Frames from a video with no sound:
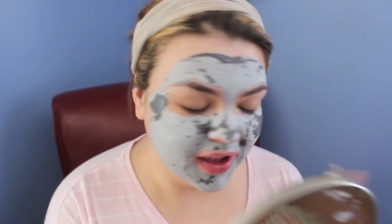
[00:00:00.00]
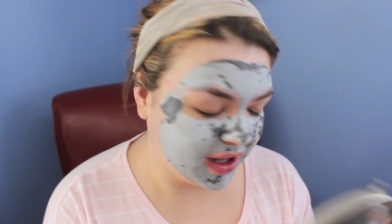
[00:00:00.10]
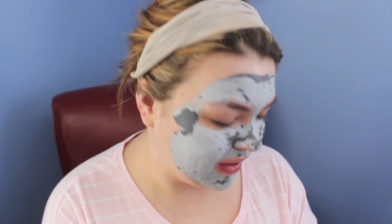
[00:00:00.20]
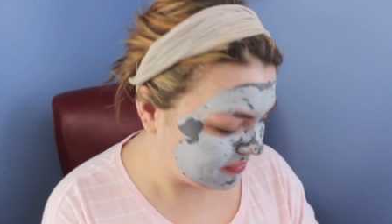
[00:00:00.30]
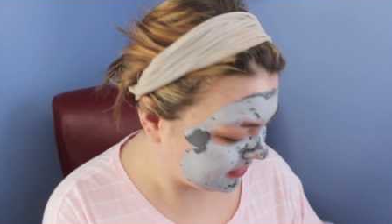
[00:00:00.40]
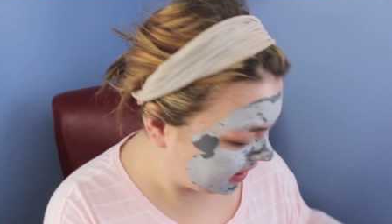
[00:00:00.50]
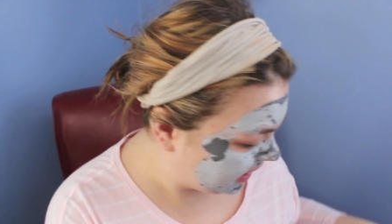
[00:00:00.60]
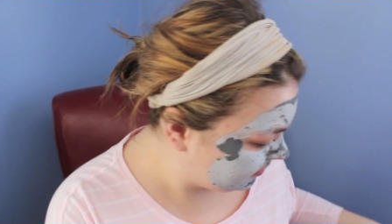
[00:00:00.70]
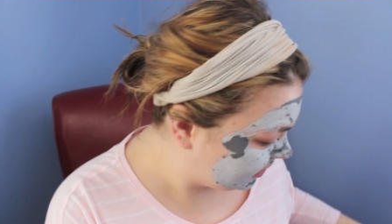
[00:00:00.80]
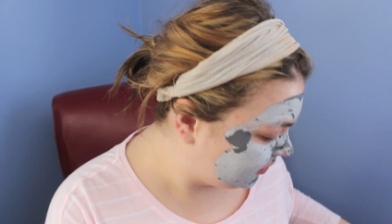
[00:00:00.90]
Anyway,
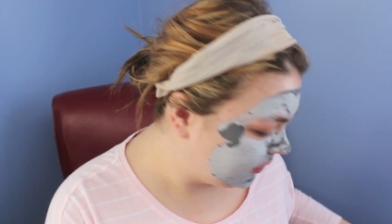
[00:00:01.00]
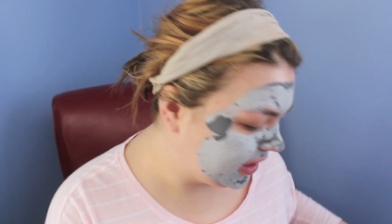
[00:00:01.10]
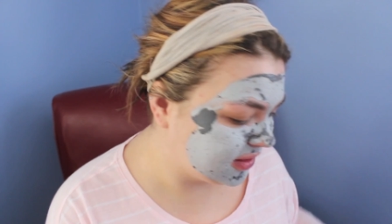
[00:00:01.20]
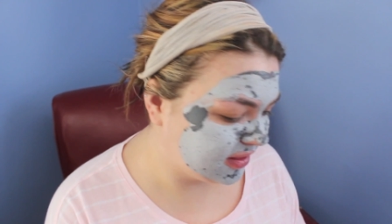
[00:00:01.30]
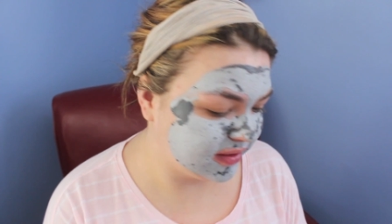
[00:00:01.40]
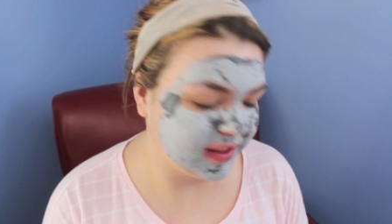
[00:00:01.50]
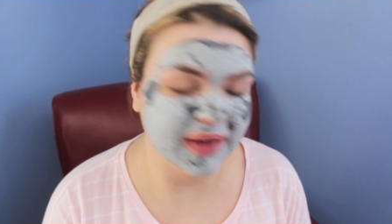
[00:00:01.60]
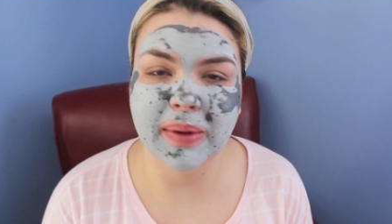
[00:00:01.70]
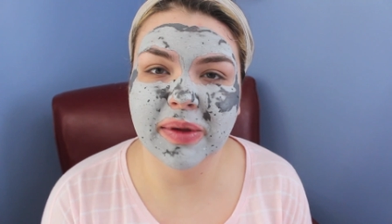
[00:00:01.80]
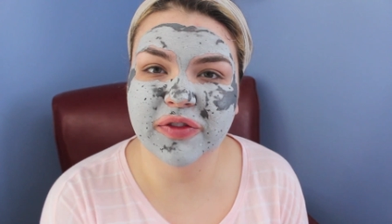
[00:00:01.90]
I'm going to wait and
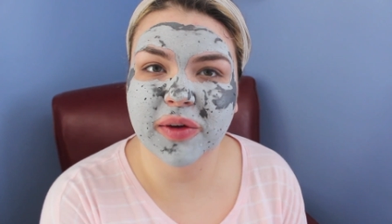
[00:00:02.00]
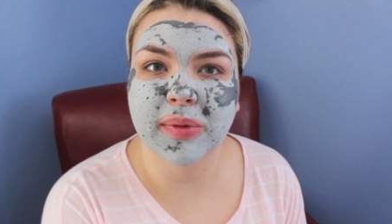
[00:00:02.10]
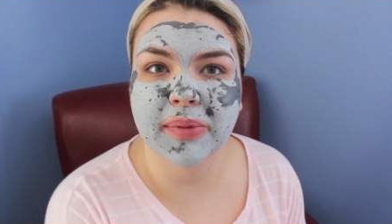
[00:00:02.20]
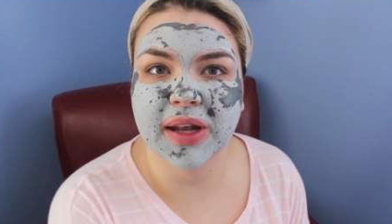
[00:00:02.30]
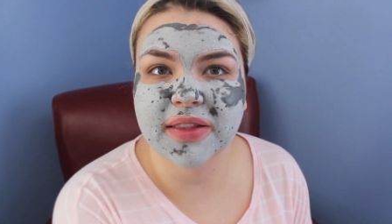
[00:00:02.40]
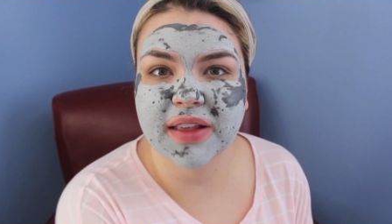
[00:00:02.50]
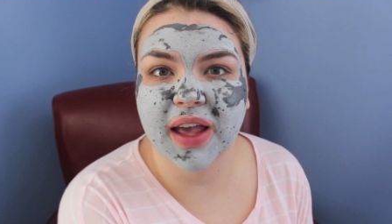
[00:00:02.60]
like maybe a few more minutes